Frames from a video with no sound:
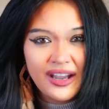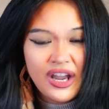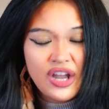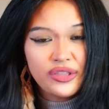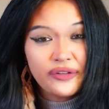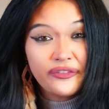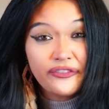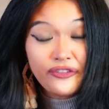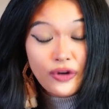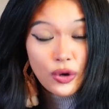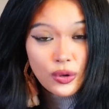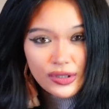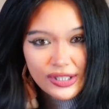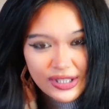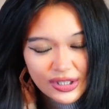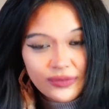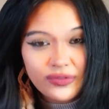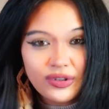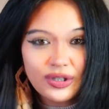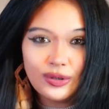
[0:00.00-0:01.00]
The force
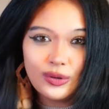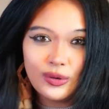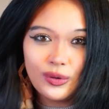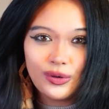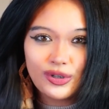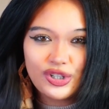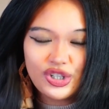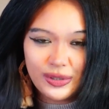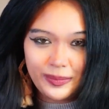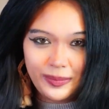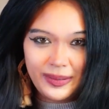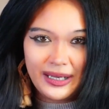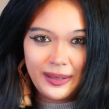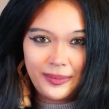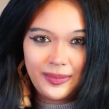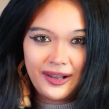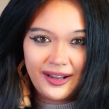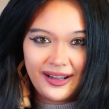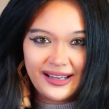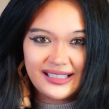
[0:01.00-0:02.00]
of the law should be
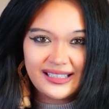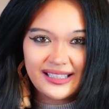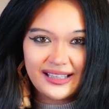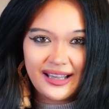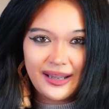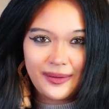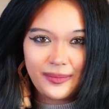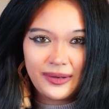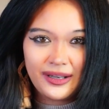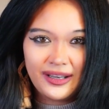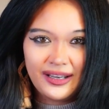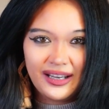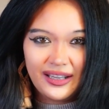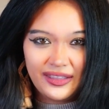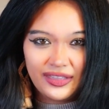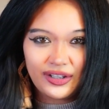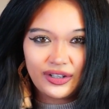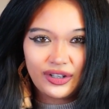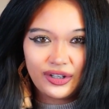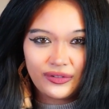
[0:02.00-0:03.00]
applied to them in
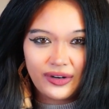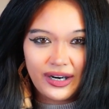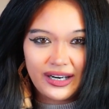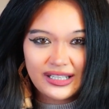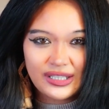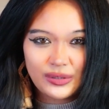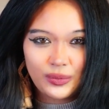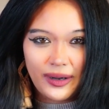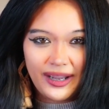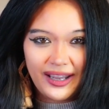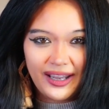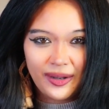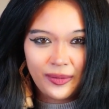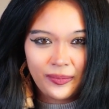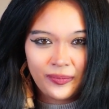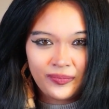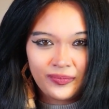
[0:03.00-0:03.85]
the correct way.